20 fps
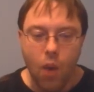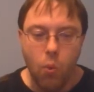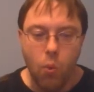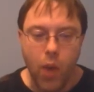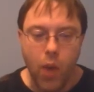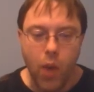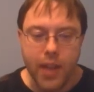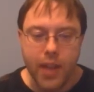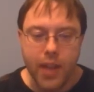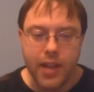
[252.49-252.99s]

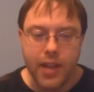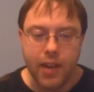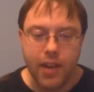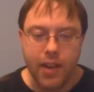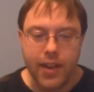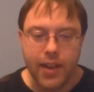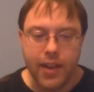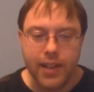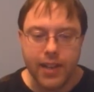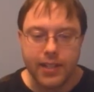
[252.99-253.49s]
When there
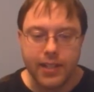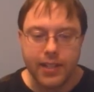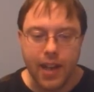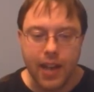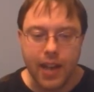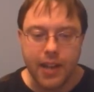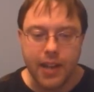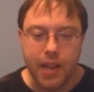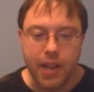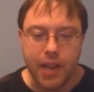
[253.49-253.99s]
is
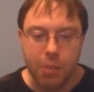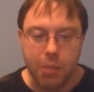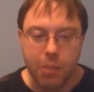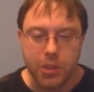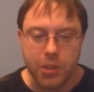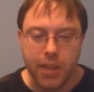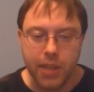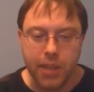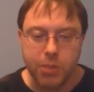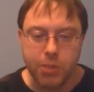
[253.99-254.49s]
a double
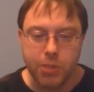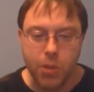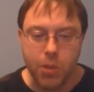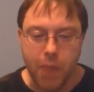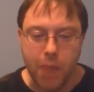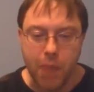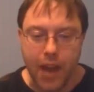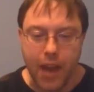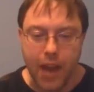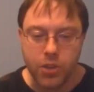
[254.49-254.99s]
substitute
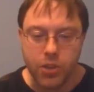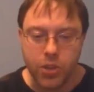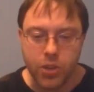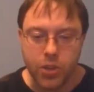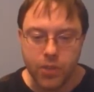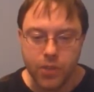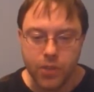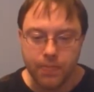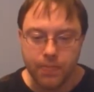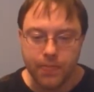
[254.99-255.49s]
match,
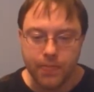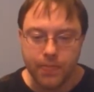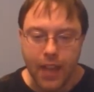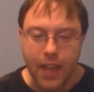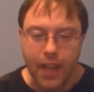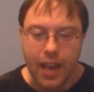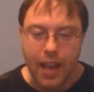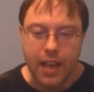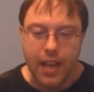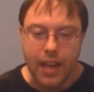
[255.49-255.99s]

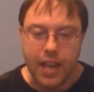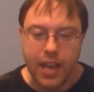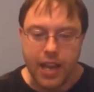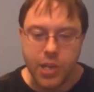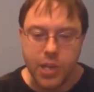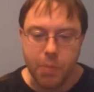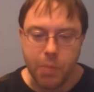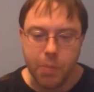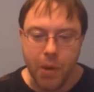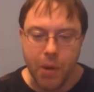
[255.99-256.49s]

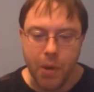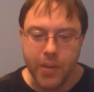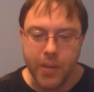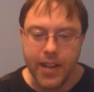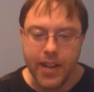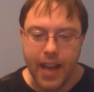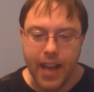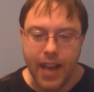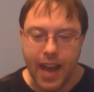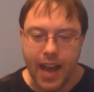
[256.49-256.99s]
each
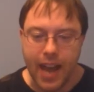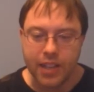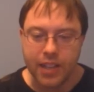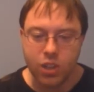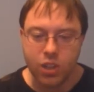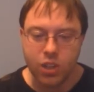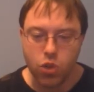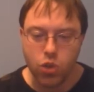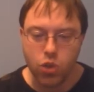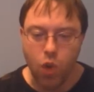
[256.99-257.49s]
opponent has
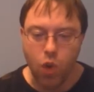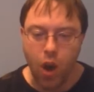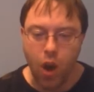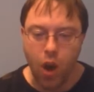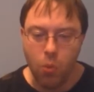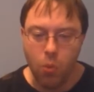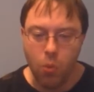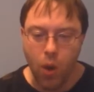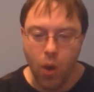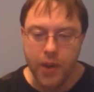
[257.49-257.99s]
to
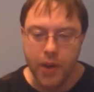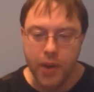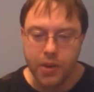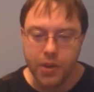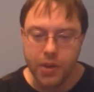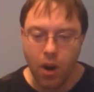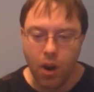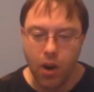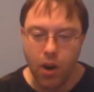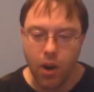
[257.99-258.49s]
draw one
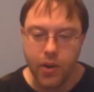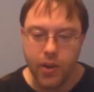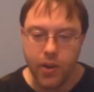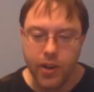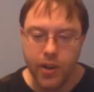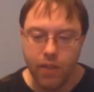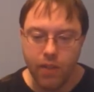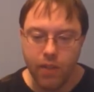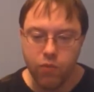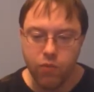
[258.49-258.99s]
card
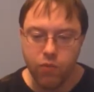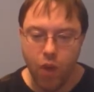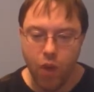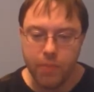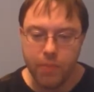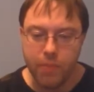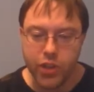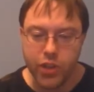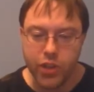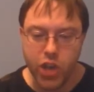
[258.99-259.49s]

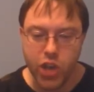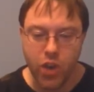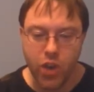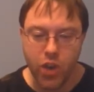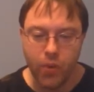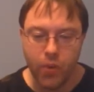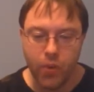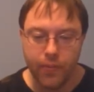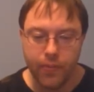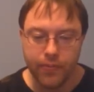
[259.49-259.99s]
from the
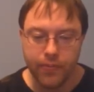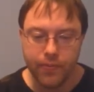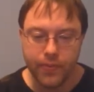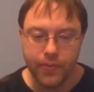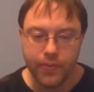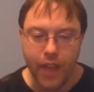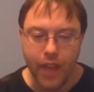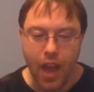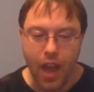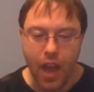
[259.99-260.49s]
shoe.
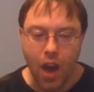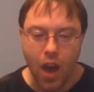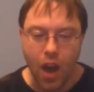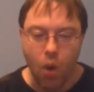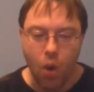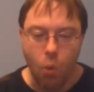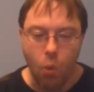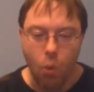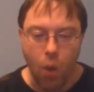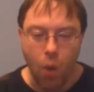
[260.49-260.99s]

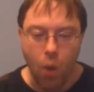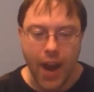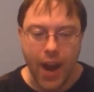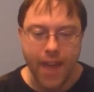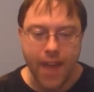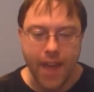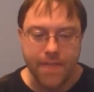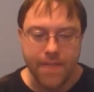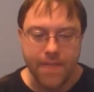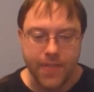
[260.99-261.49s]
What
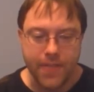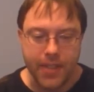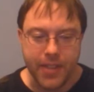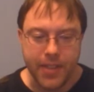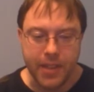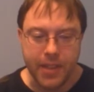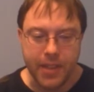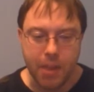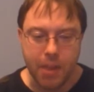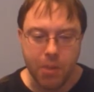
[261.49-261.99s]
if
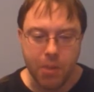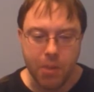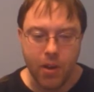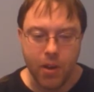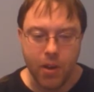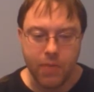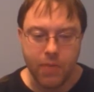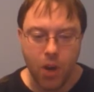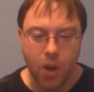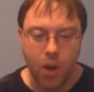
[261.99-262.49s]
the number
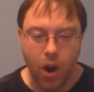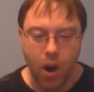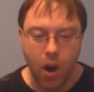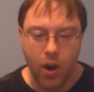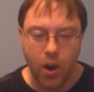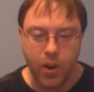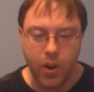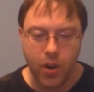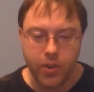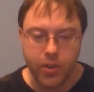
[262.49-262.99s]
of
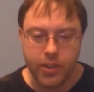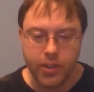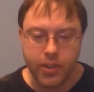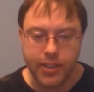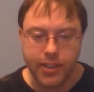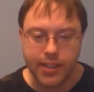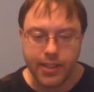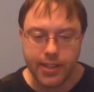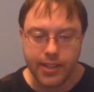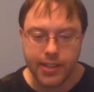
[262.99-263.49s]

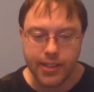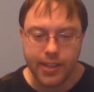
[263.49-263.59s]
cards